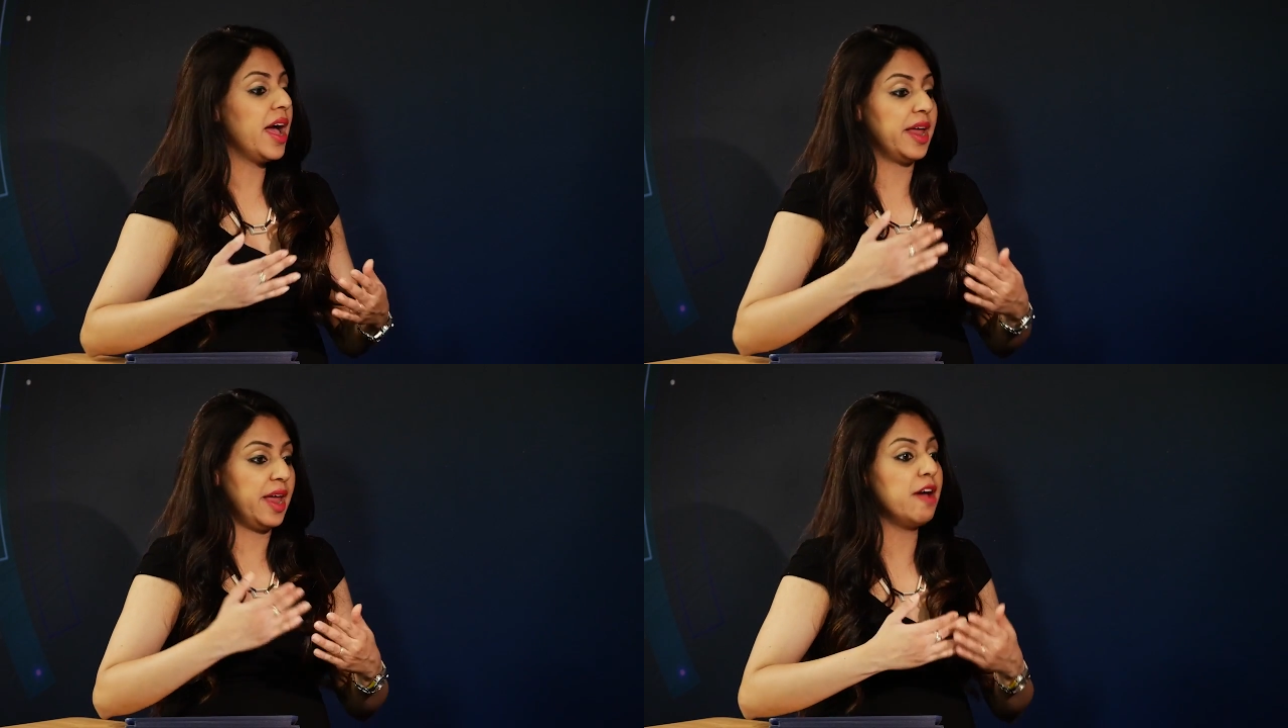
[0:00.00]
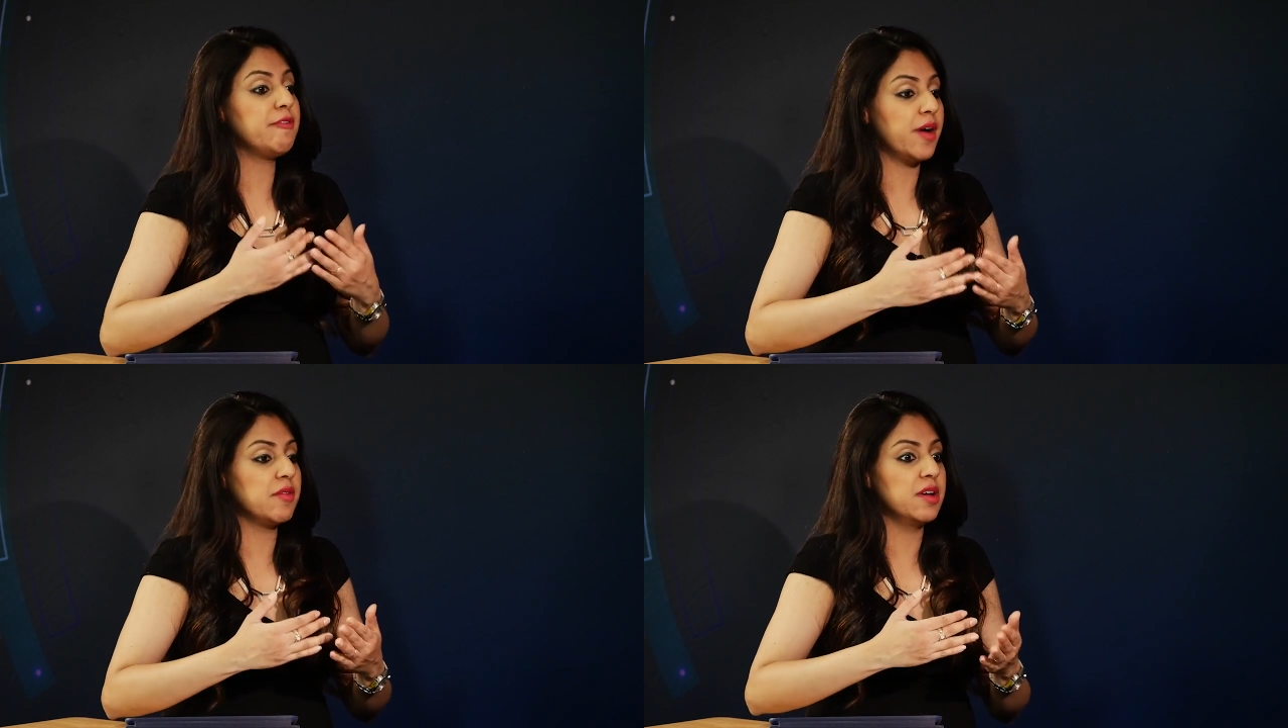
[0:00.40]
and
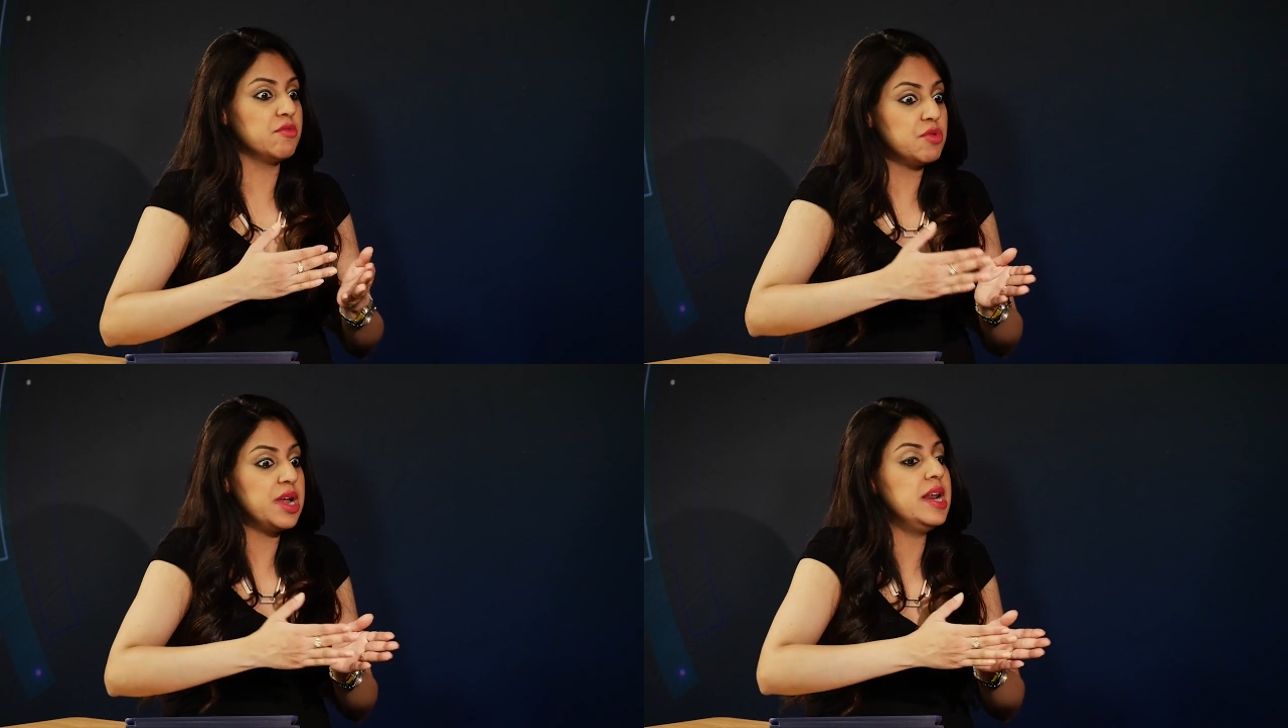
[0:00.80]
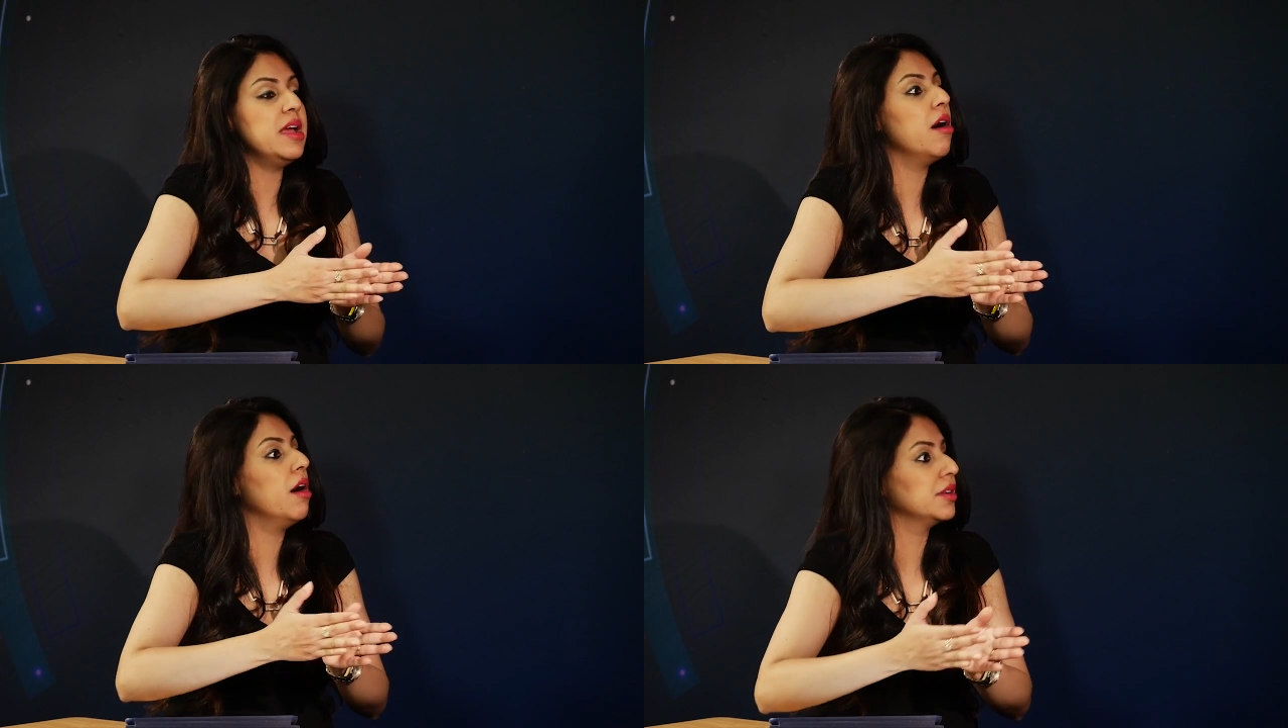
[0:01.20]
have found it
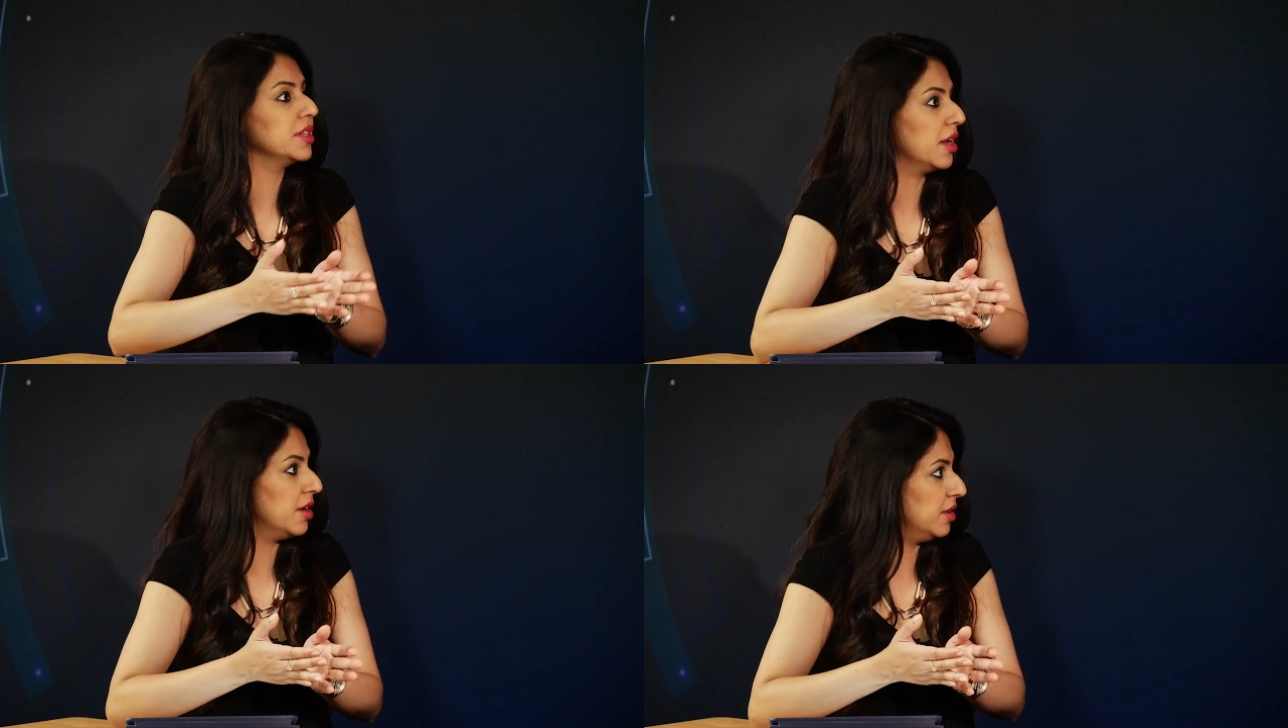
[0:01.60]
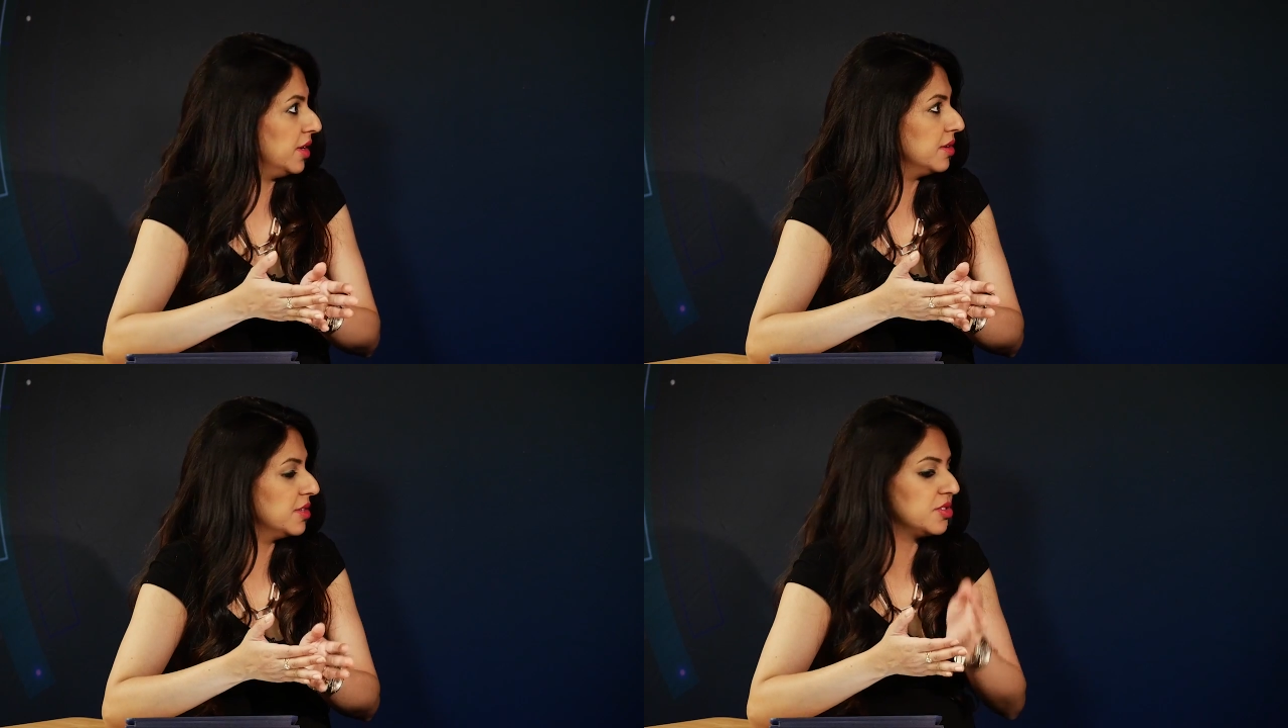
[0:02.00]
really hard to get into
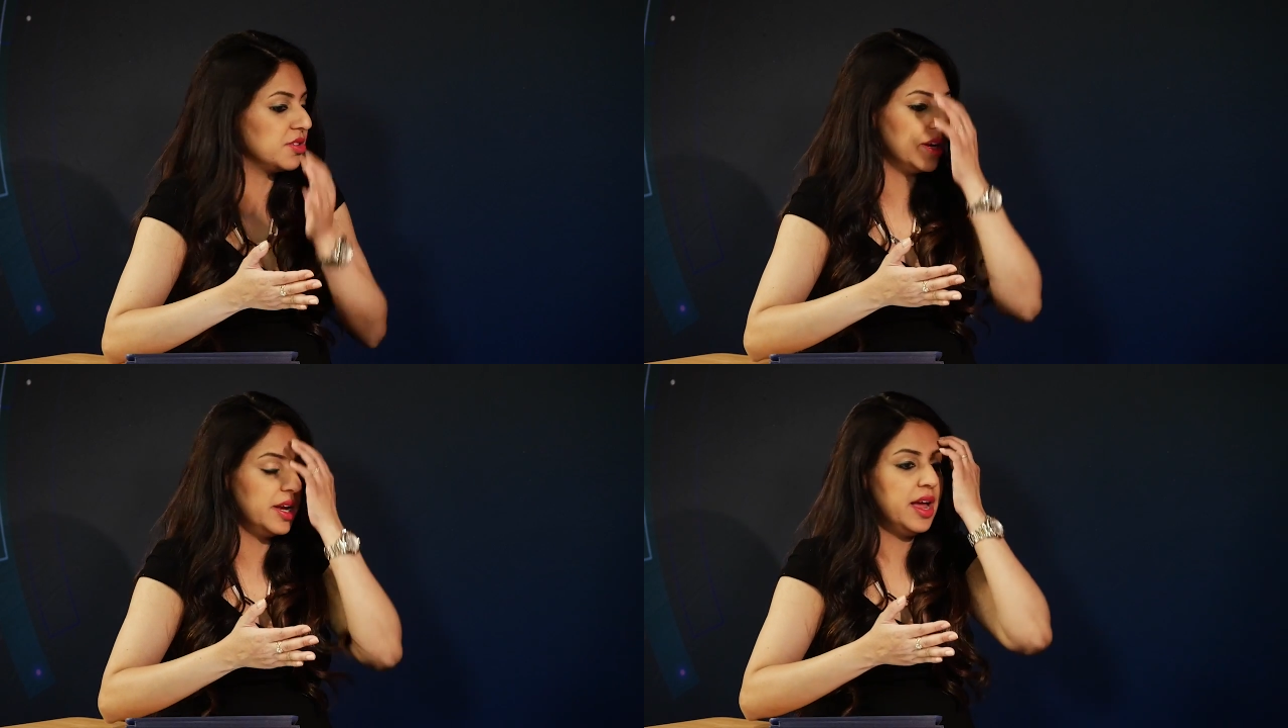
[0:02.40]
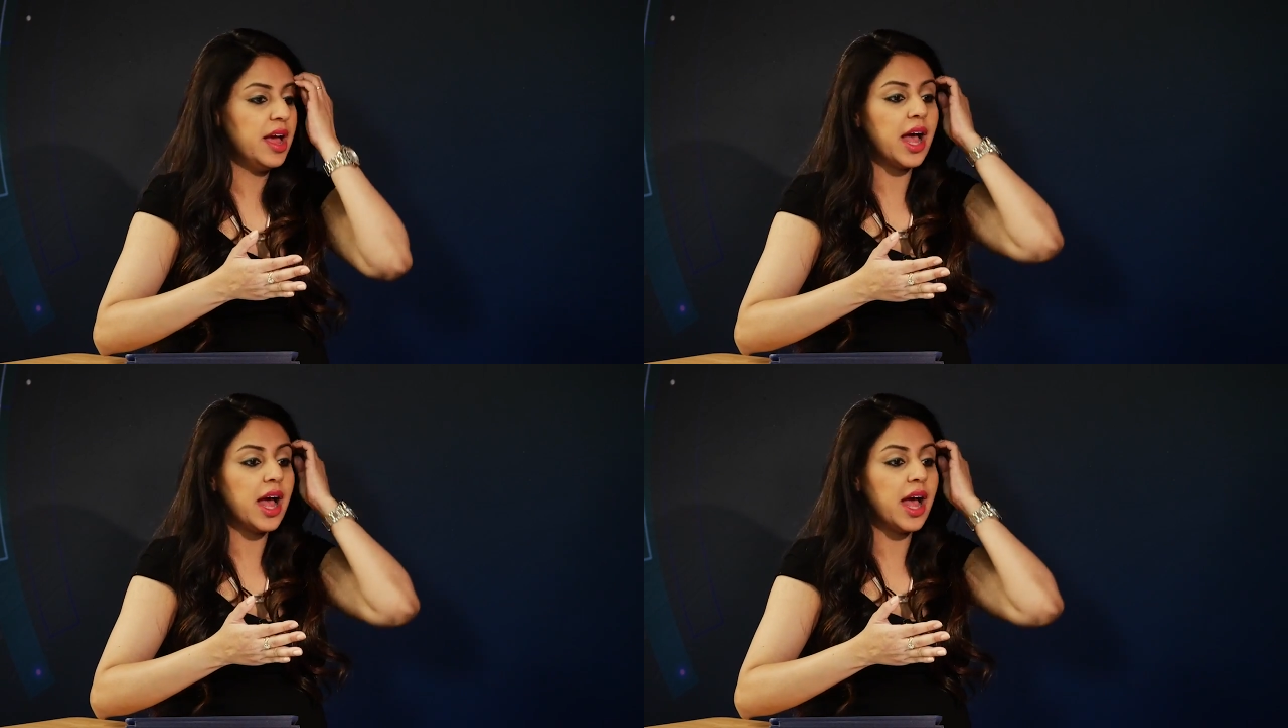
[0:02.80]
the industry.